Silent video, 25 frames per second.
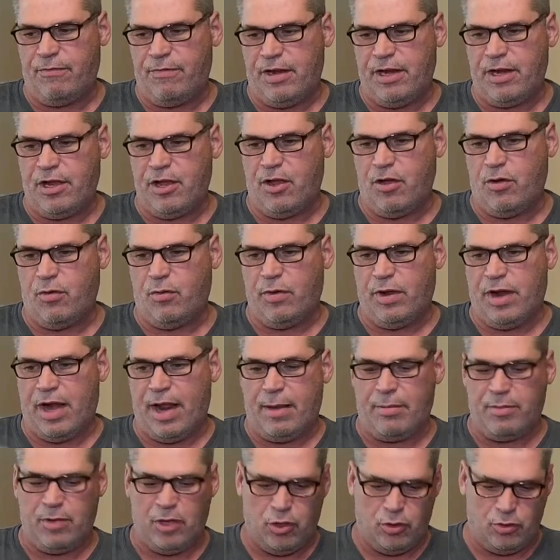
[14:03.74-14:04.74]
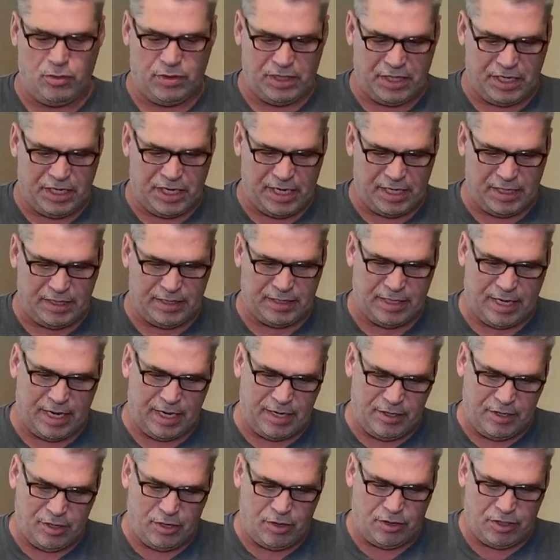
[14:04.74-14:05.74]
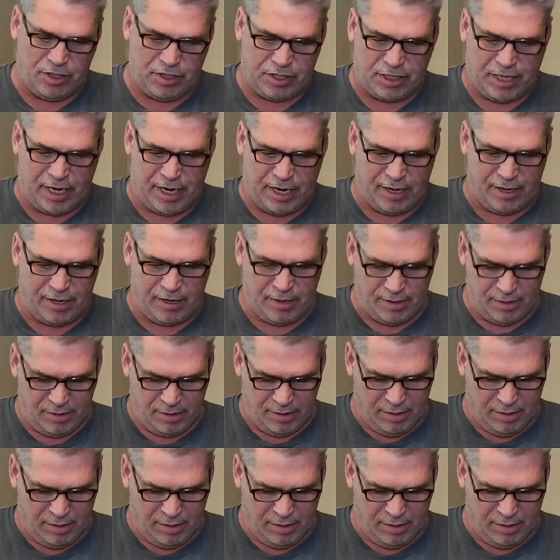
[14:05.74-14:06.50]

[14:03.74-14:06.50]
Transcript: video when I'm using it and say, you know, just kind of